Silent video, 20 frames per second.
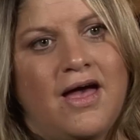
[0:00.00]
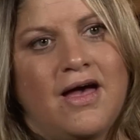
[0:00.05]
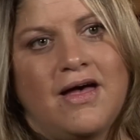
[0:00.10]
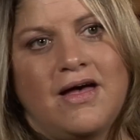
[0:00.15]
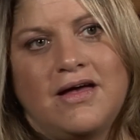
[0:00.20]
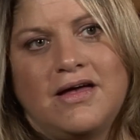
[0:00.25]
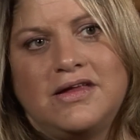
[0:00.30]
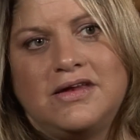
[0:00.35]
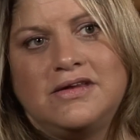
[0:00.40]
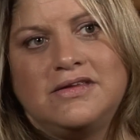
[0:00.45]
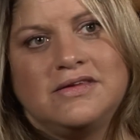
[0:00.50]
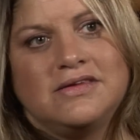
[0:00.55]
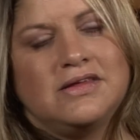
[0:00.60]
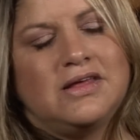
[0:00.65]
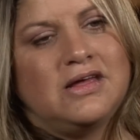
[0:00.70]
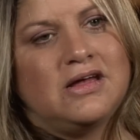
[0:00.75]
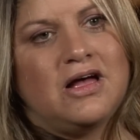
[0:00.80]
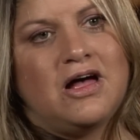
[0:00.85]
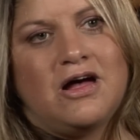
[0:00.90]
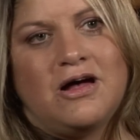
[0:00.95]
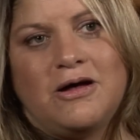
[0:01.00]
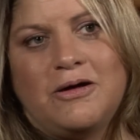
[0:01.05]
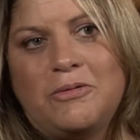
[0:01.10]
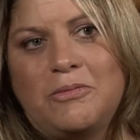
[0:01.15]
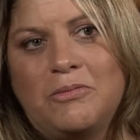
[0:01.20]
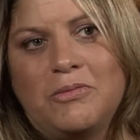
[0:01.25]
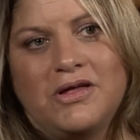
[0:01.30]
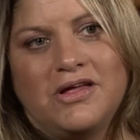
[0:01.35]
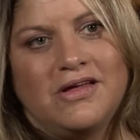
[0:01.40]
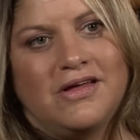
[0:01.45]
And
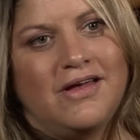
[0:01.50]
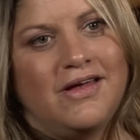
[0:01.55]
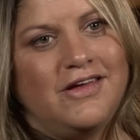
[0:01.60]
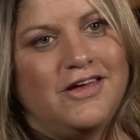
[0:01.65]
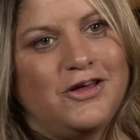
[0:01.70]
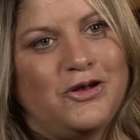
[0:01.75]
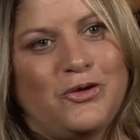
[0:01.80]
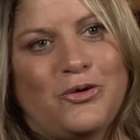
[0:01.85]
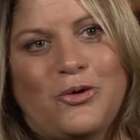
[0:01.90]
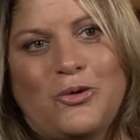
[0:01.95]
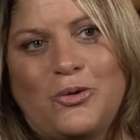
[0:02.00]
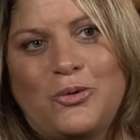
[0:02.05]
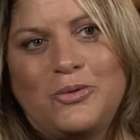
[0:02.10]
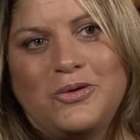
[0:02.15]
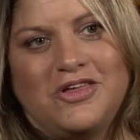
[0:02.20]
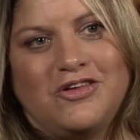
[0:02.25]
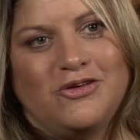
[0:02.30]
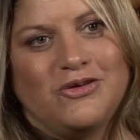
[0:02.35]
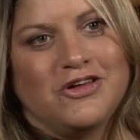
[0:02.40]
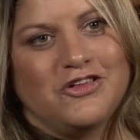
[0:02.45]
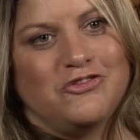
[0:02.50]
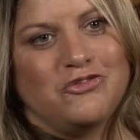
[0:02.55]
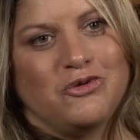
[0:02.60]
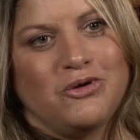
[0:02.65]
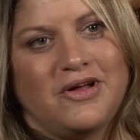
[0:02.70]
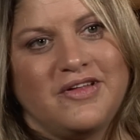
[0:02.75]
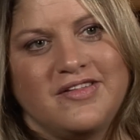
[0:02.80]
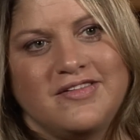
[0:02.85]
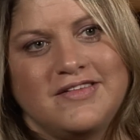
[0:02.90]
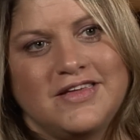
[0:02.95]
you know, you can
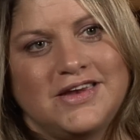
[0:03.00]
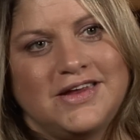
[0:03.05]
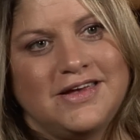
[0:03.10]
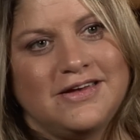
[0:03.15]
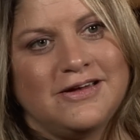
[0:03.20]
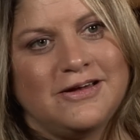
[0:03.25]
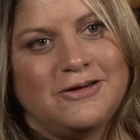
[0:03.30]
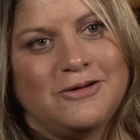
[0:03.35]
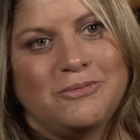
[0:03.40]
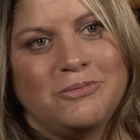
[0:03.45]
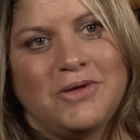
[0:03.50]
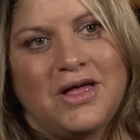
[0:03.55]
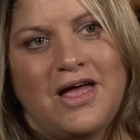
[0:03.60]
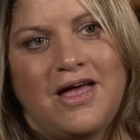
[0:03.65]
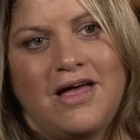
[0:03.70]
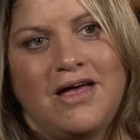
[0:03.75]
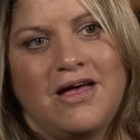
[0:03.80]
trust in Him,